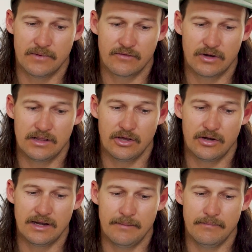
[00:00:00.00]
Got it loaded
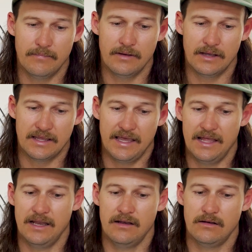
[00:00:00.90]
up
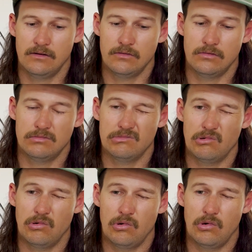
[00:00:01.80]
again,
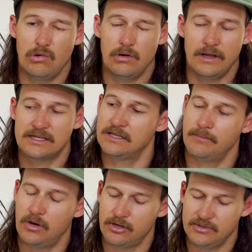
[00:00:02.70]
or actually it
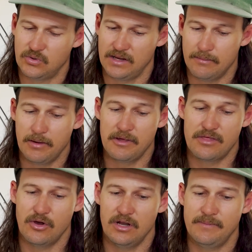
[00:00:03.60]
might not be 20, that might be
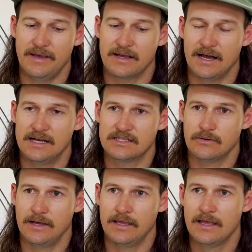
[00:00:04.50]
30 pound
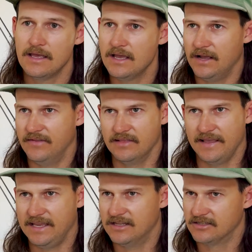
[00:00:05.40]
castaway, and then
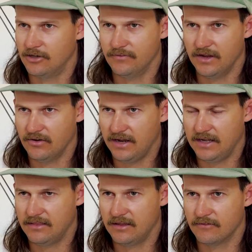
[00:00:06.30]
leaders I'll vary
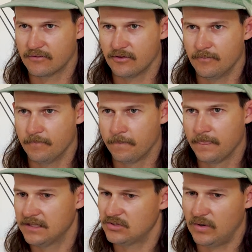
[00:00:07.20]
anything from
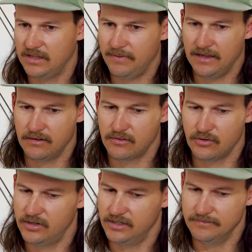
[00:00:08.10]
20 pound through
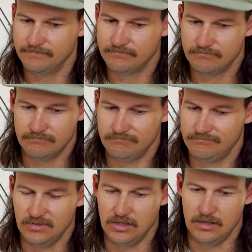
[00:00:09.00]
to
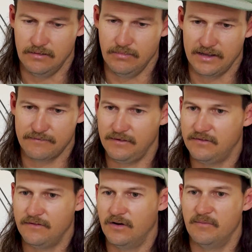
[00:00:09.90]
like
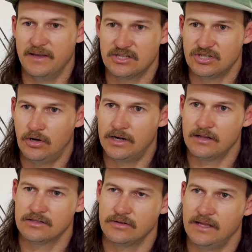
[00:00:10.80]
55 pound Schneider
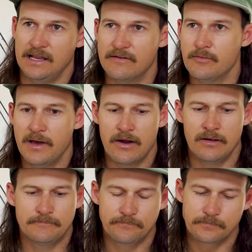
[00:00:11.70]
that's on there now for Barra.
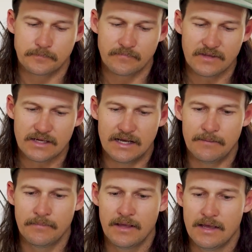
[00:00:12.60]

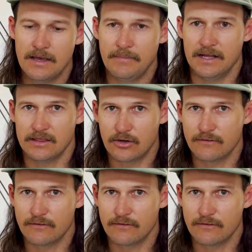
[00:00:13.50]
Yeah, a lot of